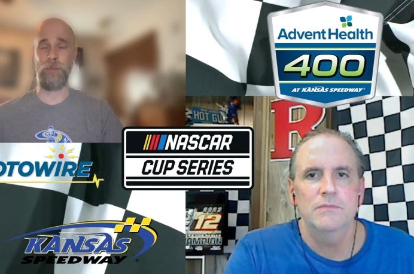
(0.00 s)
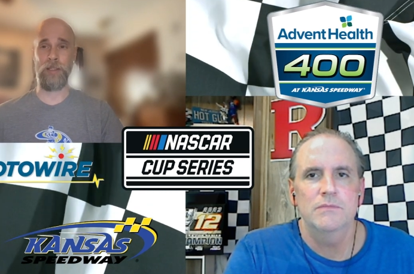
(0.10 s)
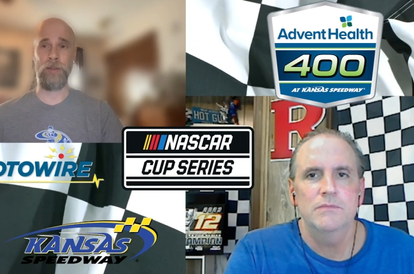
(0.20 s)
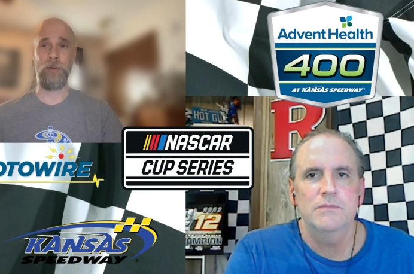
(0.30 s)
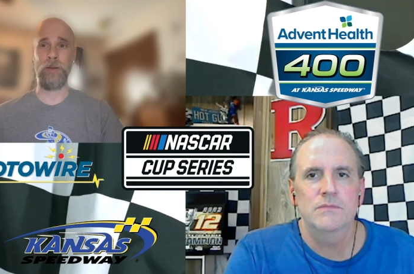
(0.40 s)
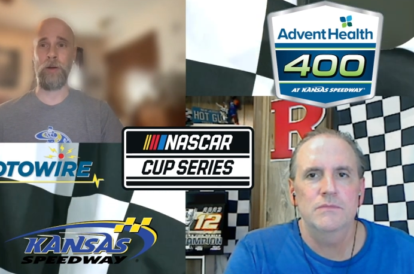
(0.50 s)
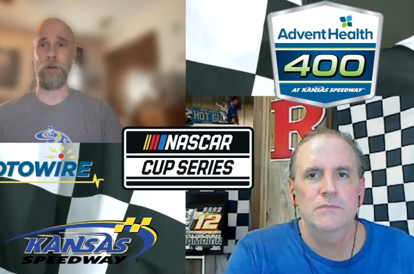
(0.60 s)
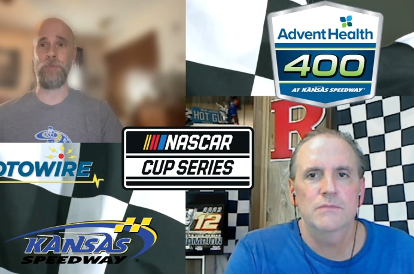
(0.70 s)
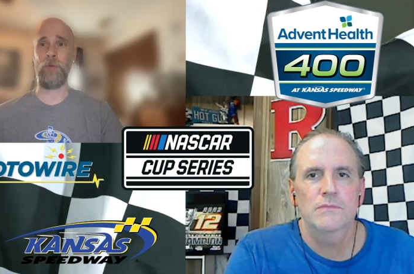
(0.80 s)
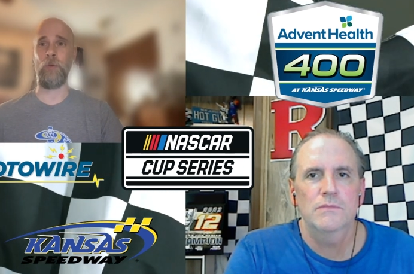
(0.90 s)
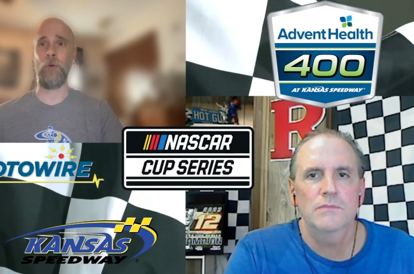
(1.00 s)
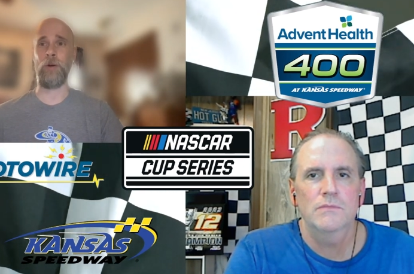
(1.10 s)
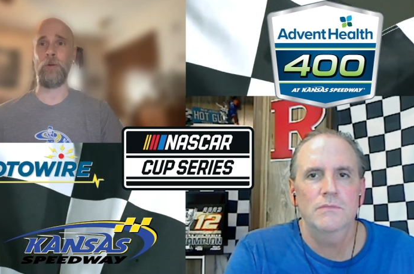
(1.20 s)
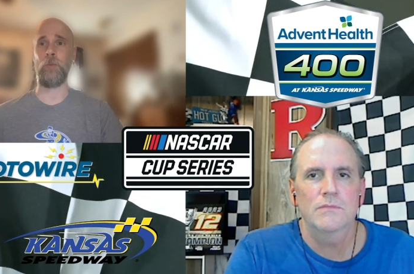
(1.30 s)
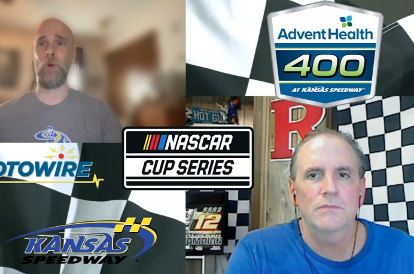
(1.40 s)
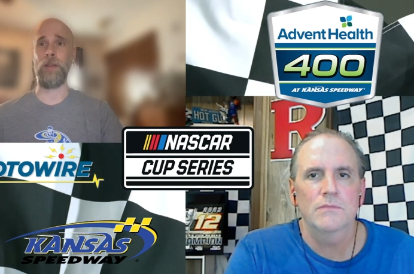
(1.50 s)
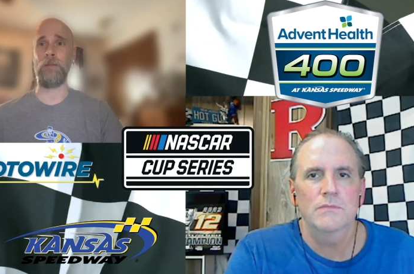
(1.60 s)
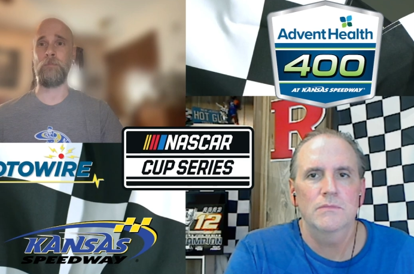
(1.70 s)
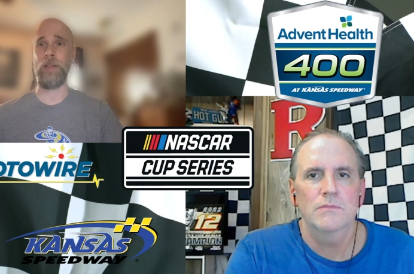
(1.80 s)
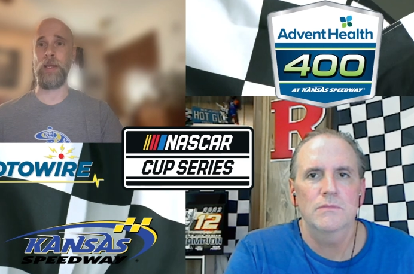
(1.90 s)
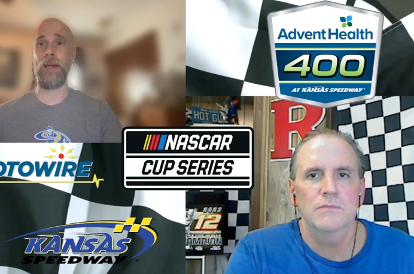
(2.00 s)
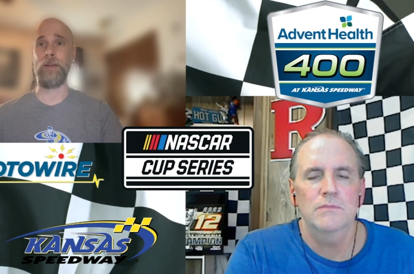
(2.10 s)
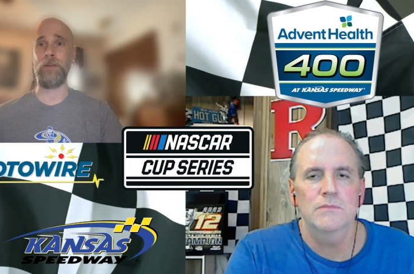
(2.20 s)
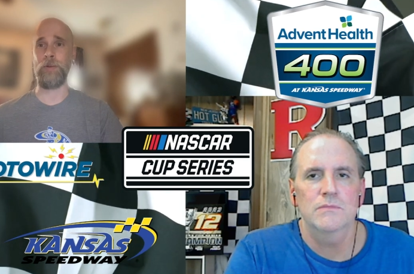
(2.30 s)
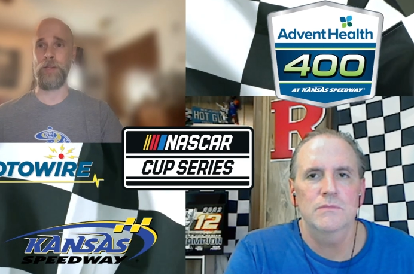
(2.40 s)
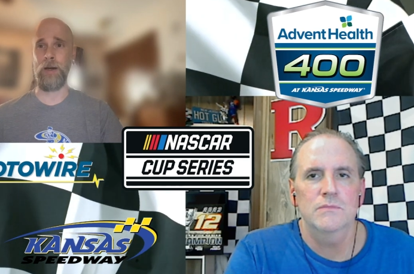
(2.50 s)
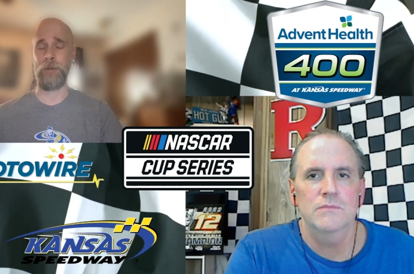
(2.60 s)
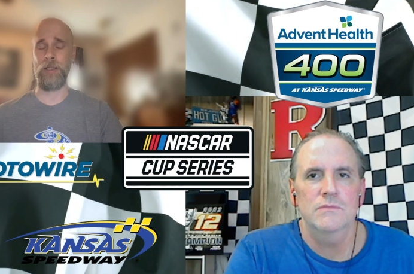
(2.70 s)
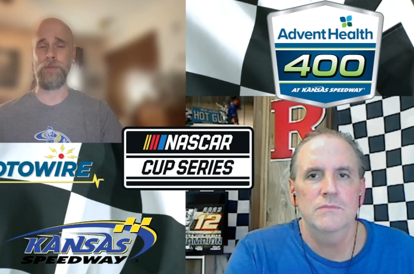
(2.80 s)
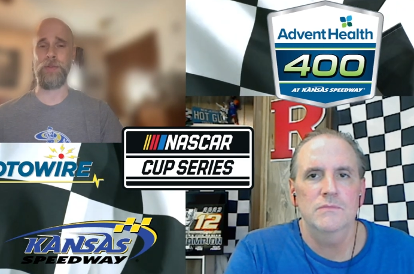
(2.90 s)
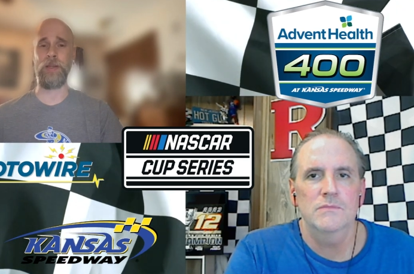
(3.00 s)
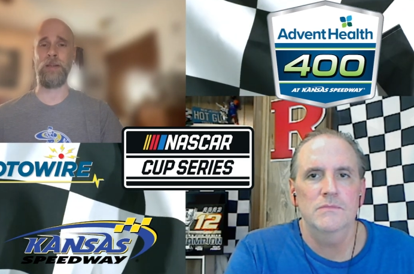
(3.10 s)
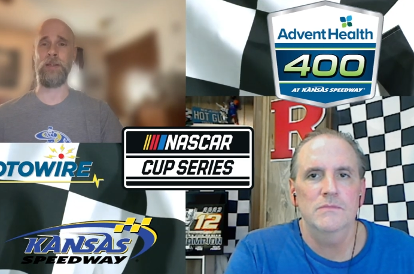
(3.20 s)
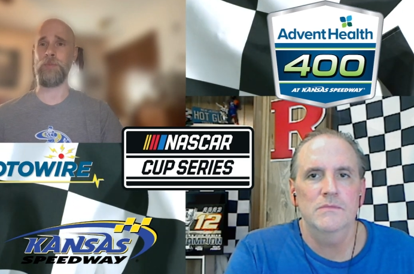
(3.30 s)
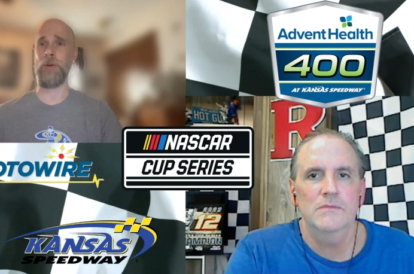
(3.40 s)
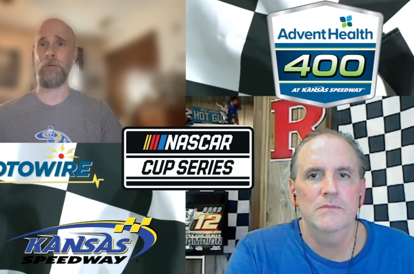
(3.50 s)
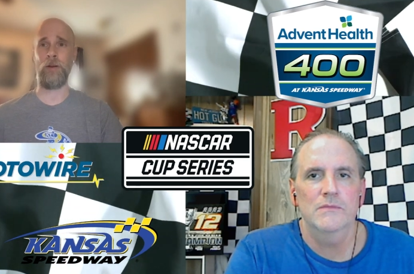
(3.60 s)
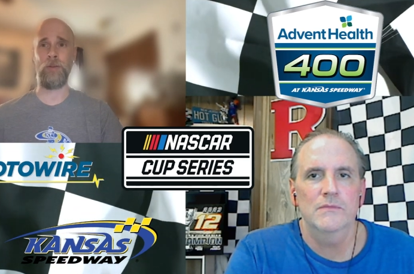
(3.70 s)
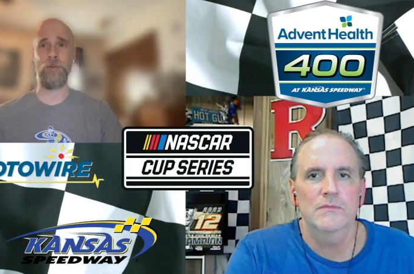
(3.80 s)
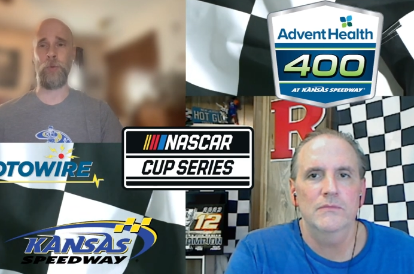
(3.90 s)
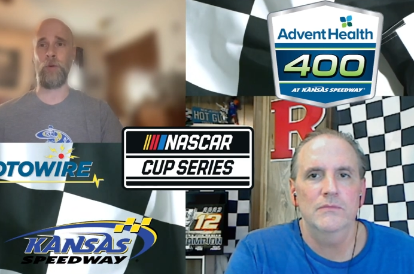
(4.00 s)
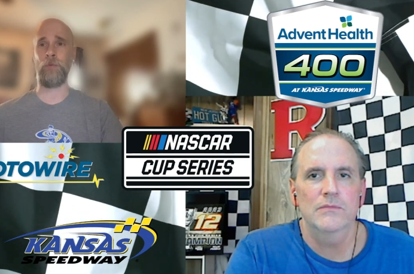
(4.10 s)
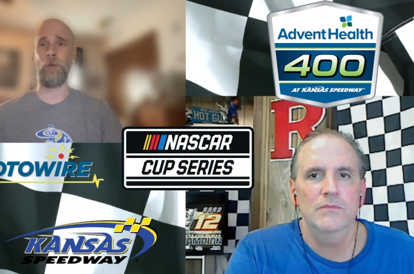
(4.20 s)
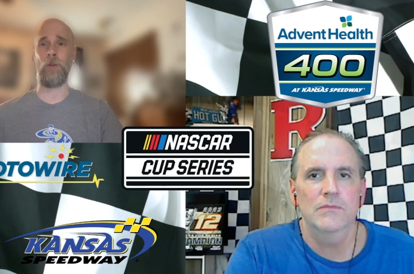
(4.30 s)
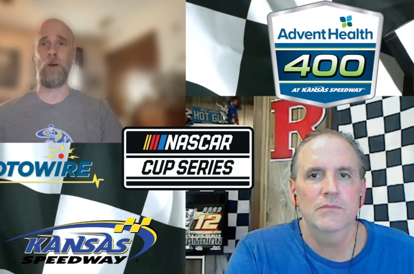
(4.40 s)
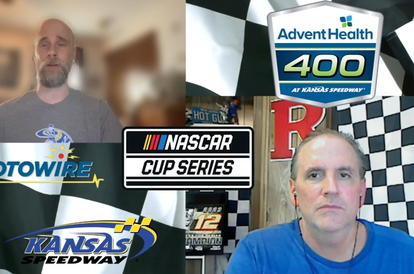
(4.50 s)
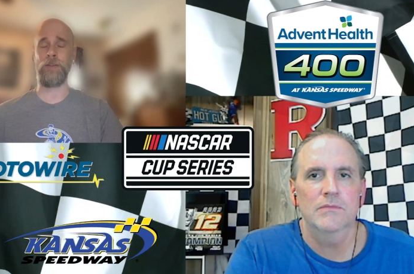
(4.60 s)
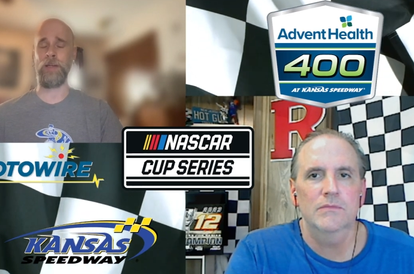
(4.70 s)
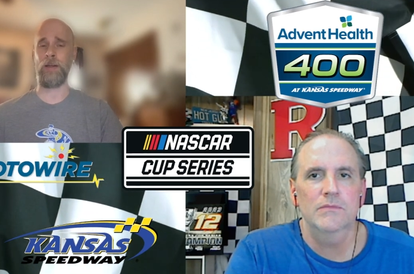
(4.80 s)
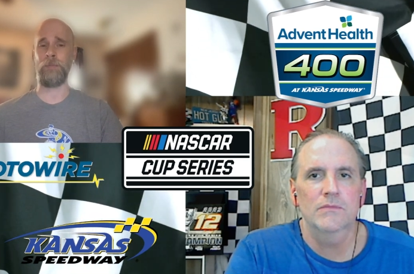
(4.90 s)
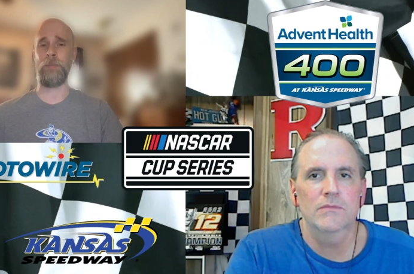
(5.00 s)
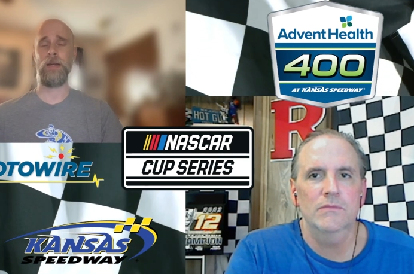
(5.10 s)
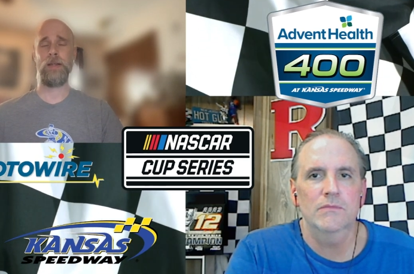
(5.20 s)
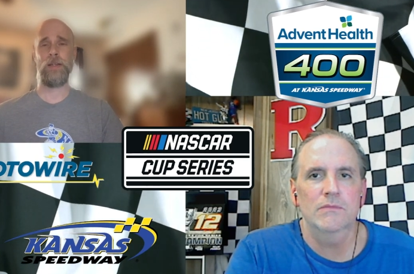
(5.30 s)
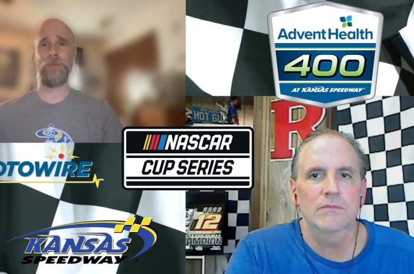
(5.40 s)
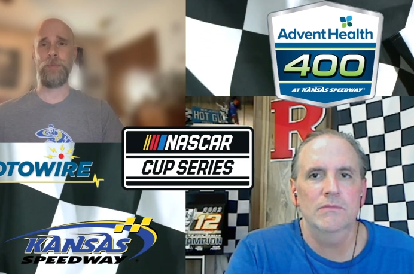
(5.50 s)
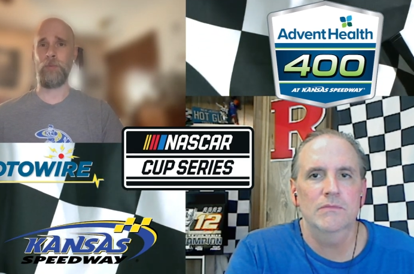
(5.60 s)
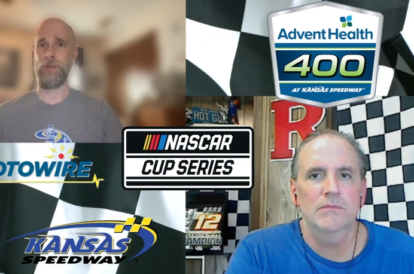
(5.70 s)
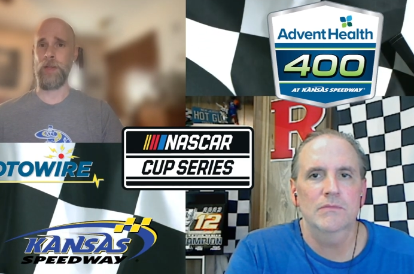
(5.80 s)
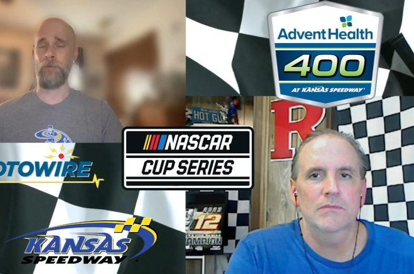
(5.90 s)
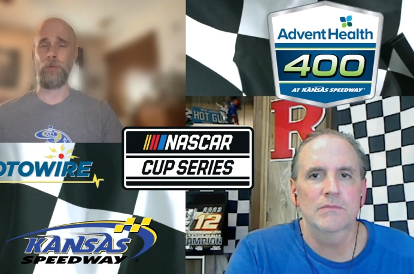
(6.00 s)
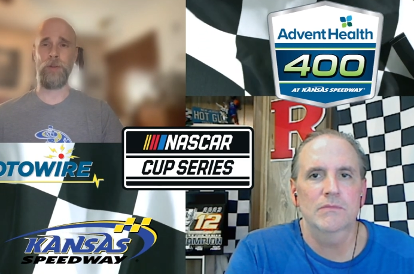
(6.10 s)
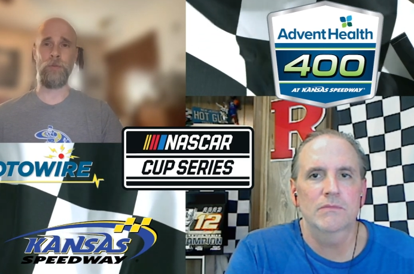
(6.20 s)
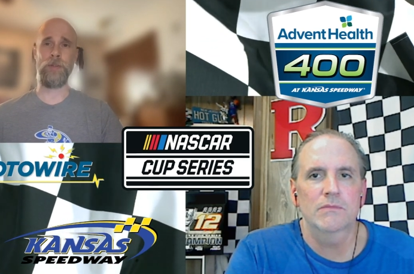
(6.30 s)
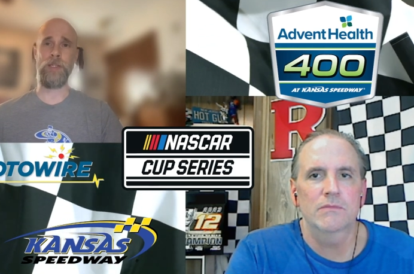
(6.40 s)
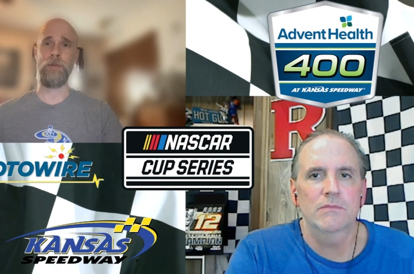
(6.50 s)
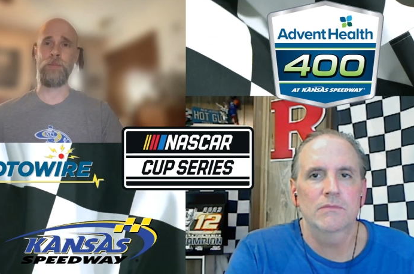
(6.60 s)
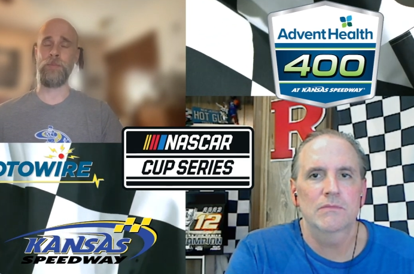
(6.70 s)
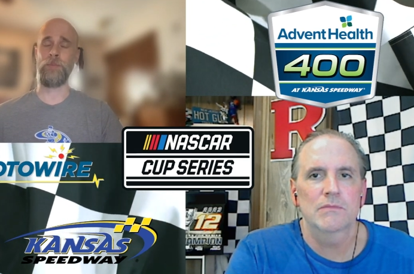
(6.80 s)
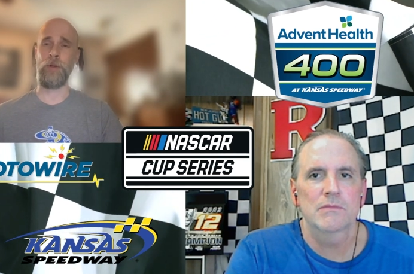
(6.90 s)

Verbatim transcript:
Speaker 1: the McLaren cars before when when they had their dominance. Uh, he's been around the sport for a long time. He's been with several different teams, and